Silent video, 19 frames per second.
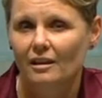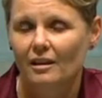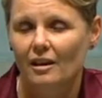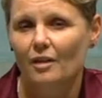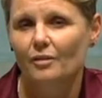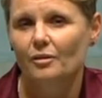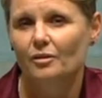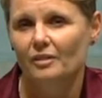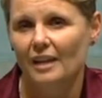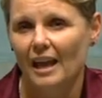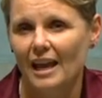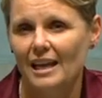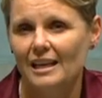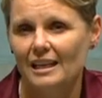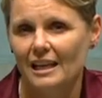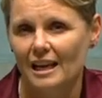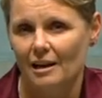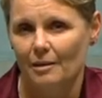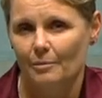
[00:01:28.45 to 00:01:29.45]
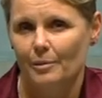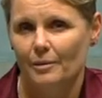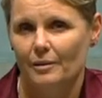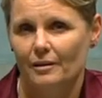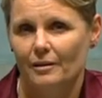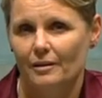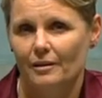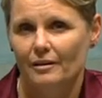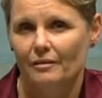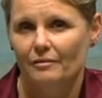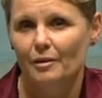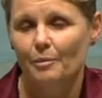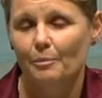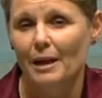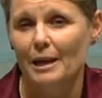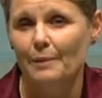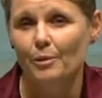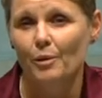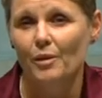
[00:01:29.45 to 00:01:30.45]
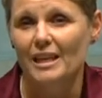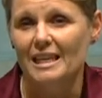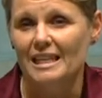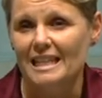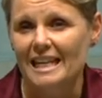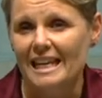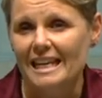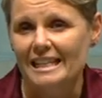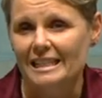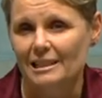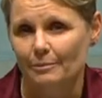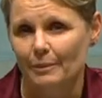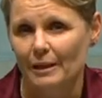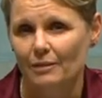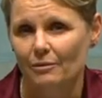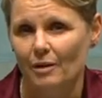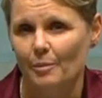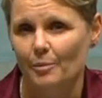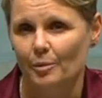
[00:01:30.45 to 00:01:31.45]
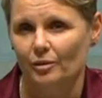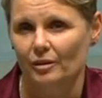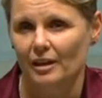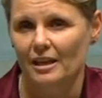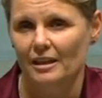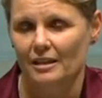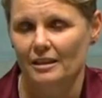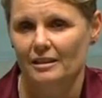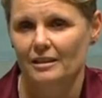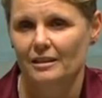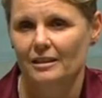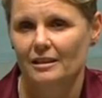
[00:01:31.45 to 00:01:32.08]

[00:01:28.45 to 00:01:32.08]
of standing up for people that need to be represented.